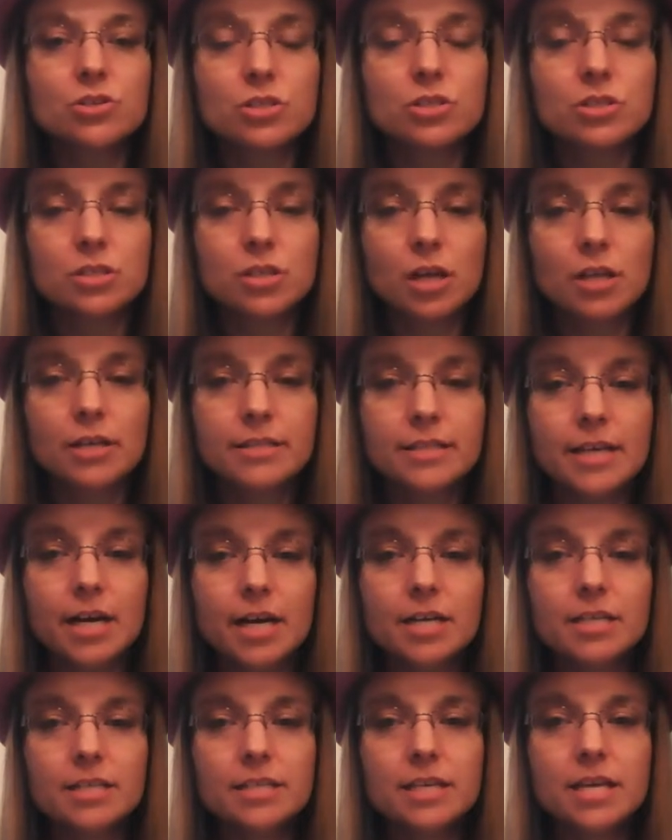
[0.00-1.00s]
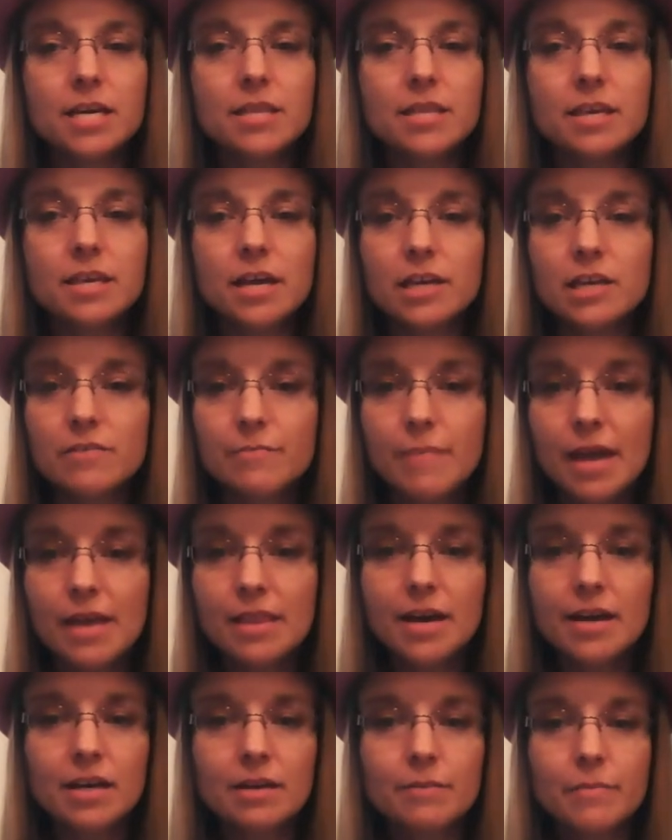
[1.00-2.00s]
solidarity, that you've
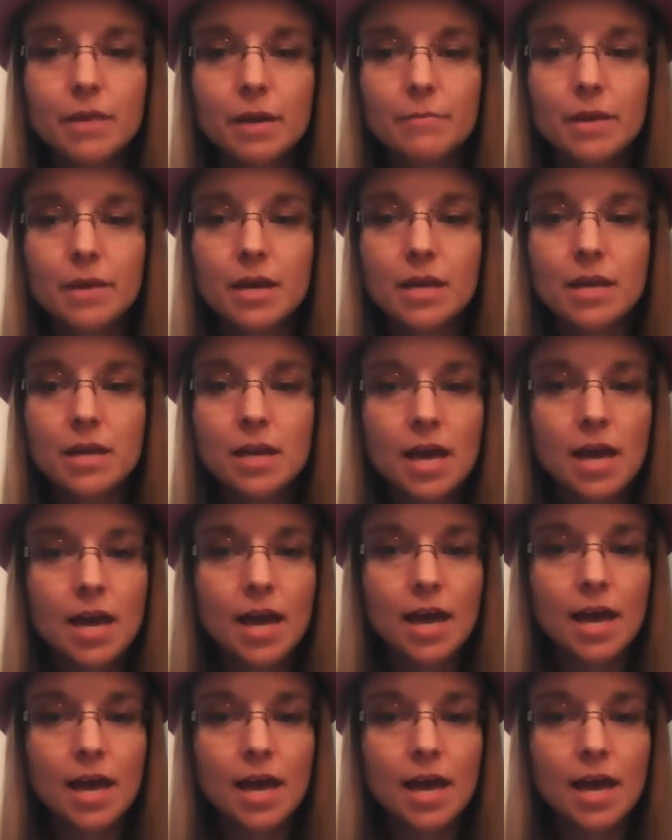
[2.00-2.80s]
made that commitment,